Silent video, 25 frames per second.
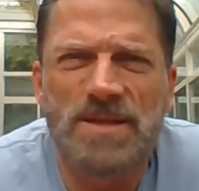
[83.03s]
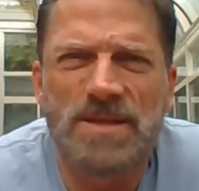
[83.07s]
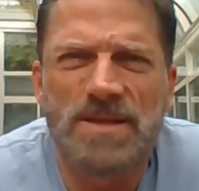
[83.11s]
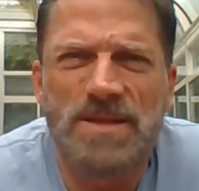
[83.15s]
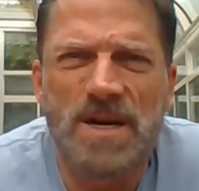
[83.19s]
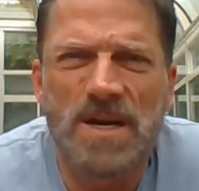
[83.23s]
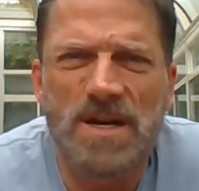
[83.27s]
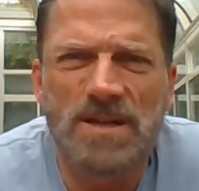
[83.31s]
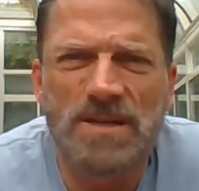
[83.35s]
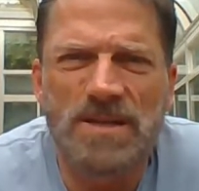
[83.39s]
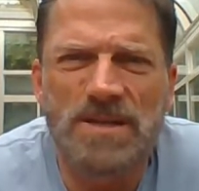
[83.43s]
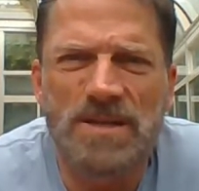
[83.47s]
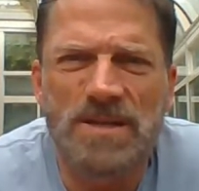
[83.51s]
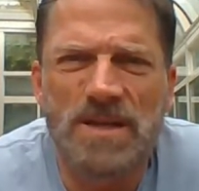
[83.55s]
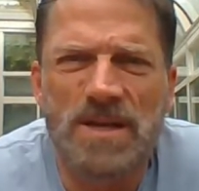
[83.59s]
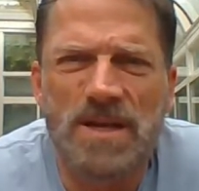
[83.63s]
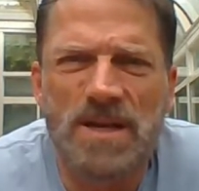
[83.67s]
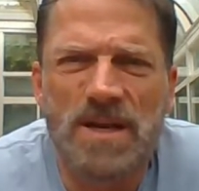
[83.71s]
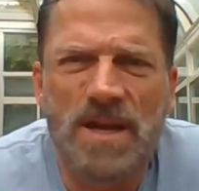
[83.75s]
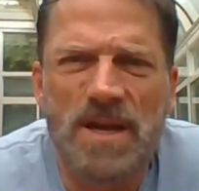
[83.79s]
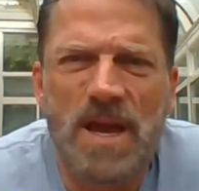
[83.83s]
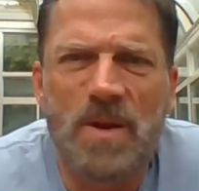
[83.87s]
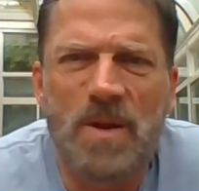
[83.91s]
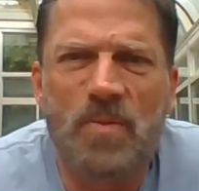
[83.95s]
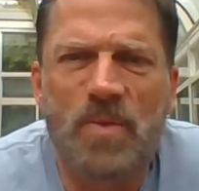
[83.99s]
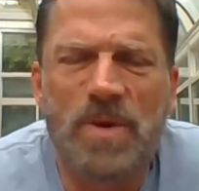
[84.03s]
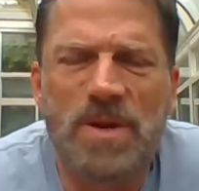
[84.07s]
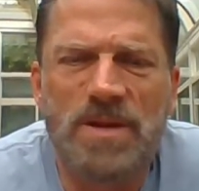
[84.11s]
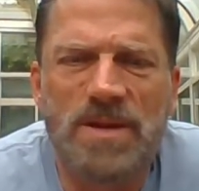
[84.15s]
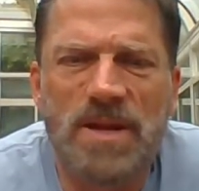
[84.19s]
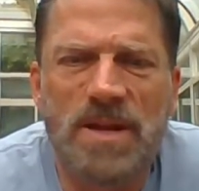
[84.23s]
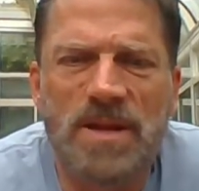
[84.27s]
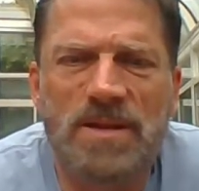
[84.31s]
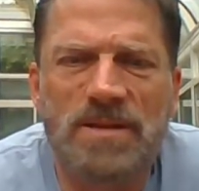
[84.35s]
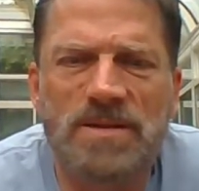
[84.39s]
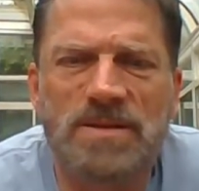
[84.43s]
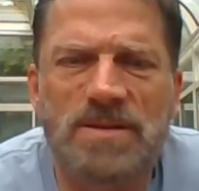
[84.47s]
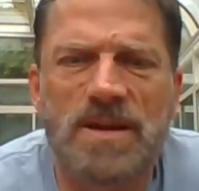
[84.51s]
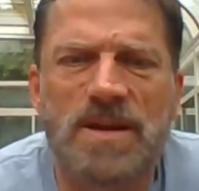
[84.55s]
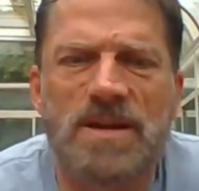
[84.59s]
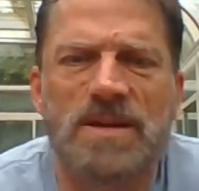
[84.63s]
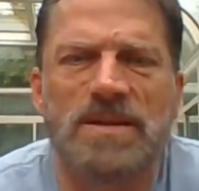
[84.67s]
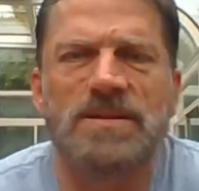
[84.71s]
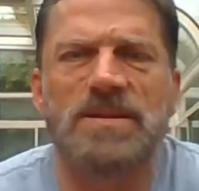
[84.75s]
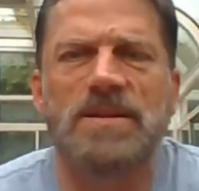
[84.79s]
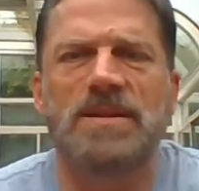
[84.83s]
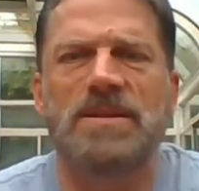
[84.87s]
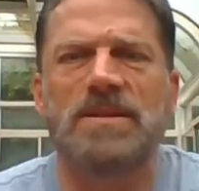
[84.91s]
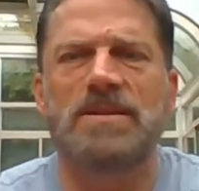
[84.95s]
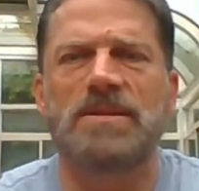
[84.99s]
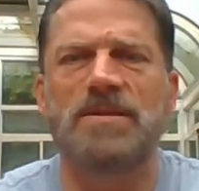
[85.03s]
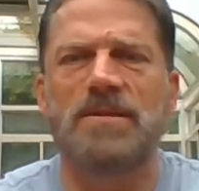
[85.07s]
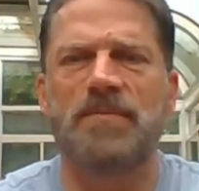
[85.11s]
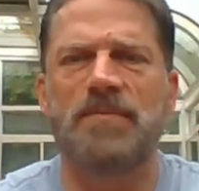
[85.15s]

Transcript: does and what data science is.